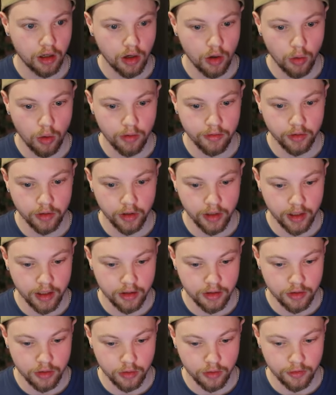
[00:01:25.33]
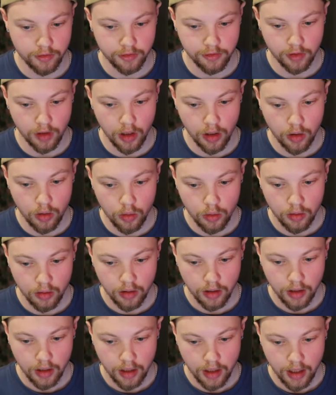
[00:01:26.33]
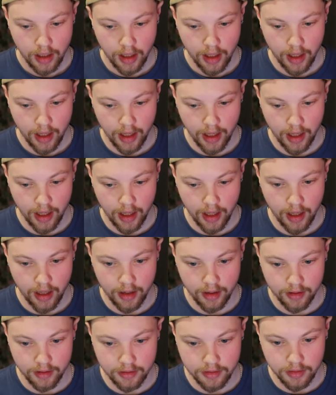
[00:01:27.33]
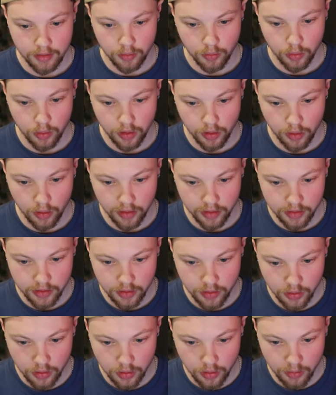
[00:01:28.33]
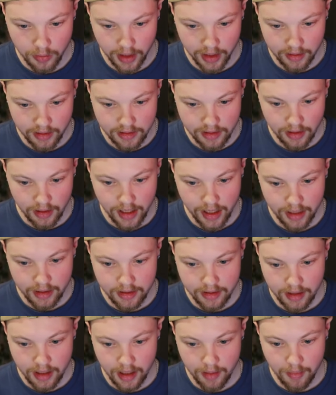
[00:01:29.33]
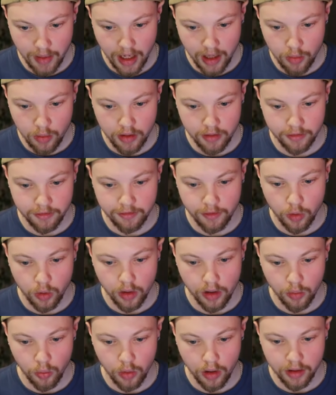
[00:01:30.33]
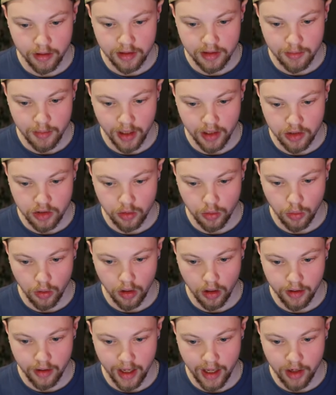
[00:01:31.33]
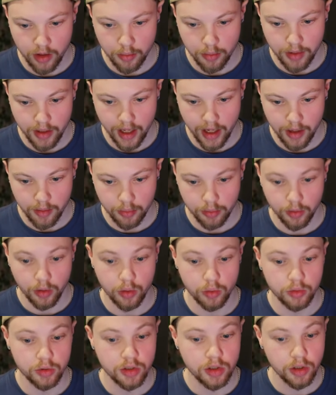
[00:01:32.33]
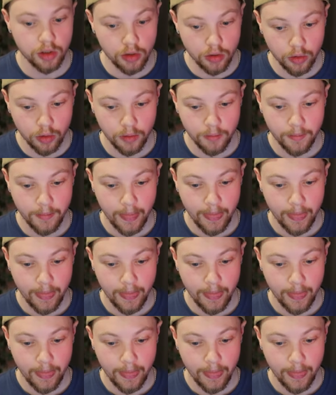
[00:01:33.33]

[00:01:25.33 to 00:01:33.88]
Go over into flow, and we're going to make this a landscape. I want 4 at once. Make sure we're on Nano Banana Pro 2,